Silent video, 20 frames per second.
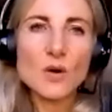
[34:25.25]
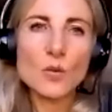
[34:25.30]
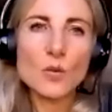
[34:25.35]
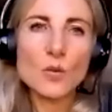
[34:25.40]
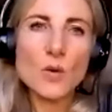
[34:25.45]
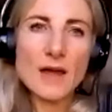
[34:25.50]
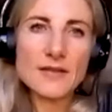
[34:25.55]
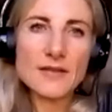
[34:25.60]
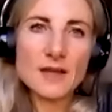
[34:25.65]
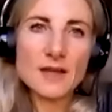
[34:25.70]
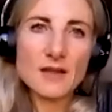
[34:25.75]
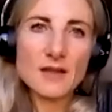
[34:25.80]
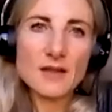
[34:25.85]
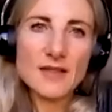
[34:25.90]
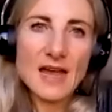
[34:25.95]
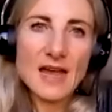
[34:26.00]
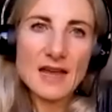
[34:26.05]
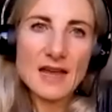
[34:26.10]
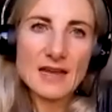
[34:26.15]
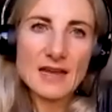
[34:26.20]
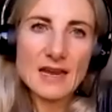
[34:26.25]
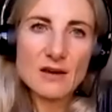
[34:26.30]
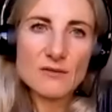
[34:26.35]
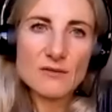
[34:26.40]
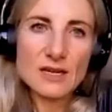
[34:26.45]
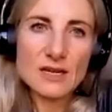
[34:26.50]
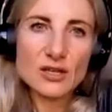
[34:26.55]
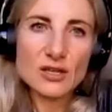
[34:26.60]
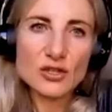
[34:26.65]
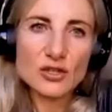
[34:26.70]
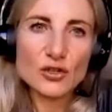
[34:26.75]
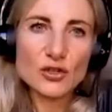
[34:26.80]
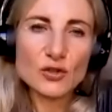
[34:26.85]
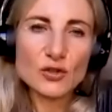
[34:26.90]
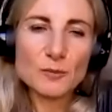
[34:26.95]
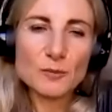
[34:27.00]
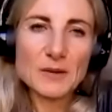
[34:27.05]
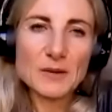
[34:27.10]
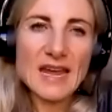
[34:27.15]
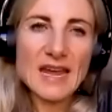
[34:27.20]
whether that hearing
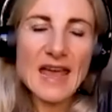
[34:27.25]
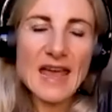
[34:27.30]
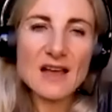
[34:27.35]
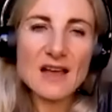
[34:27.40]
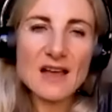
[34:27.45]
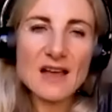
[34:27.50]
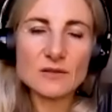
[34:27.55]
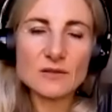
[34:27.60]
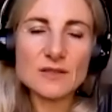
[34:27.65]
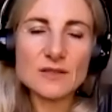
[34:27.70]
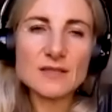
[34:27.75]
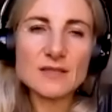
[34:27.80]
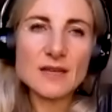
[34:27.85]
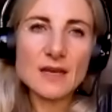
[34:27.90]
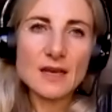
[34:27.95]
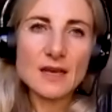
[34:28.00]
should be held